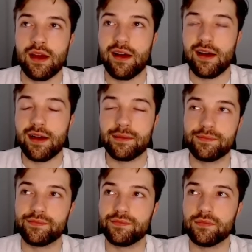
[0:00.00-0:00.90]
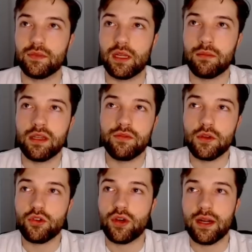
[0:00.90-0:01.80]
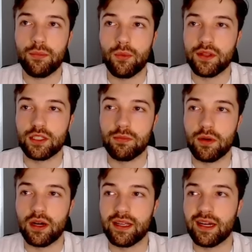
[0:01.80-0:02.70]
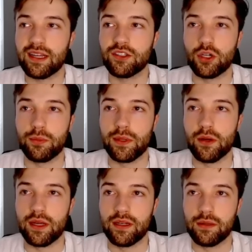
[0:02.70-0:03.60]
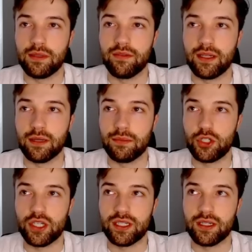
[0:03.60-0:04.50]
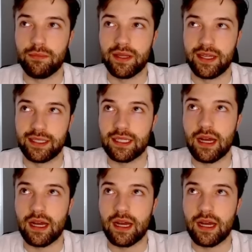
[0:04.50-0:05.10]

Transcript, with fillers: Um, I mean, if you trade up one spot, I just hope you don't end up giving up a shit ton of picks.